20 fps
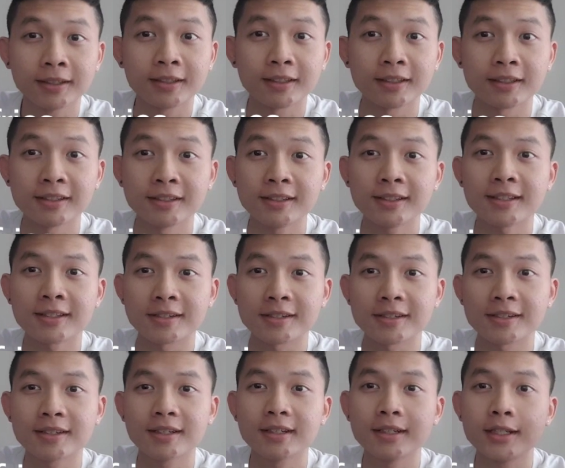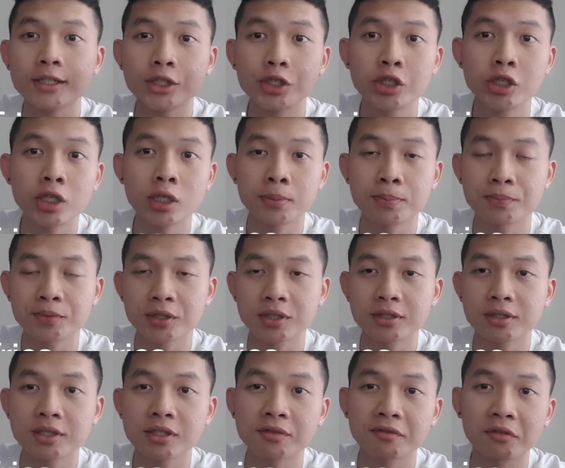And yes, chips
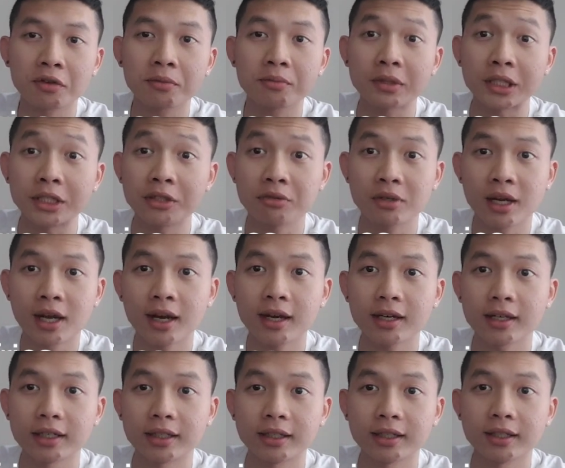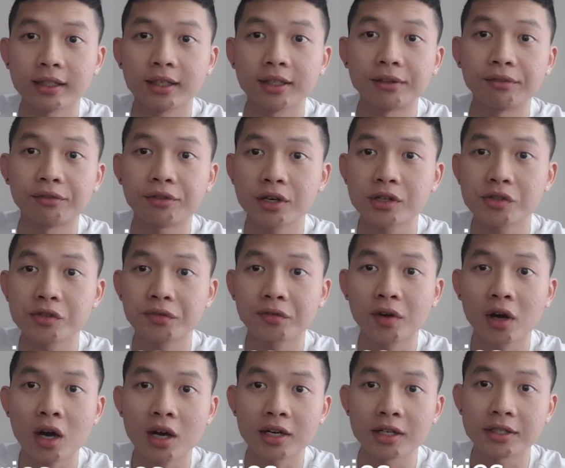is from the UK and French
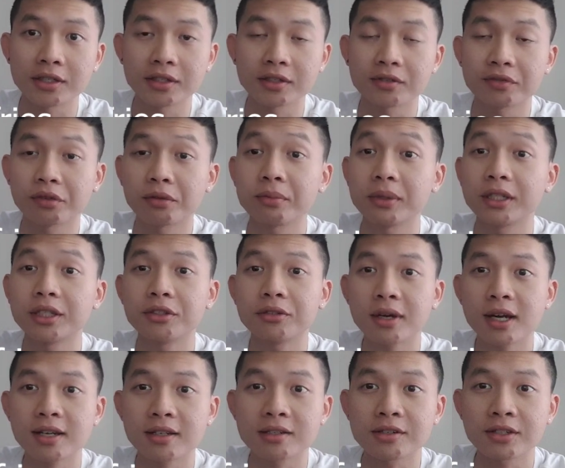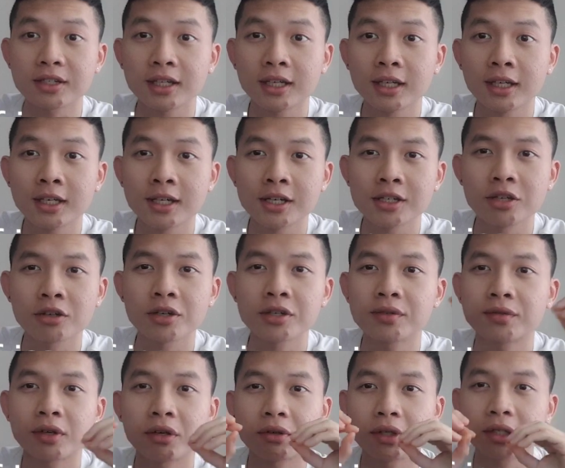fries is from the US. So it's
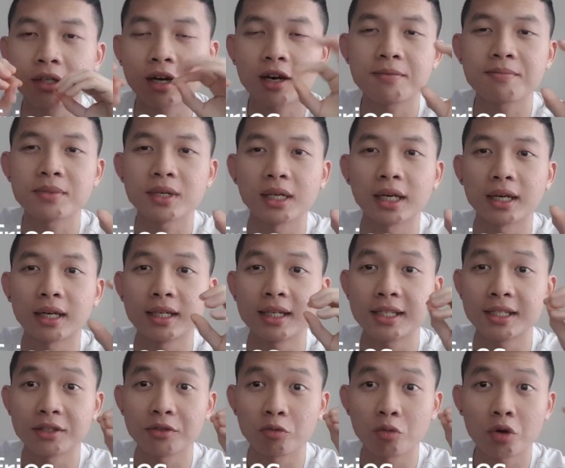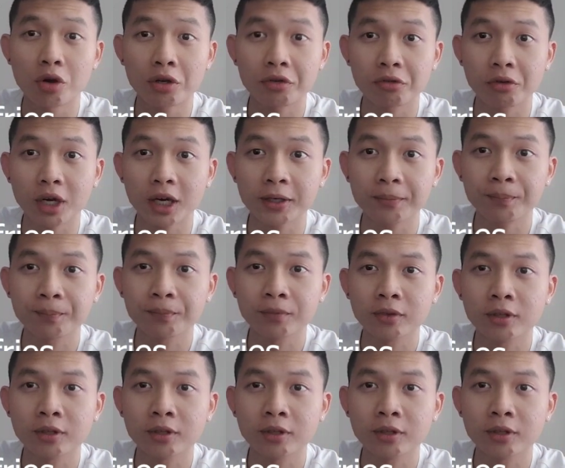very common and easy word, right?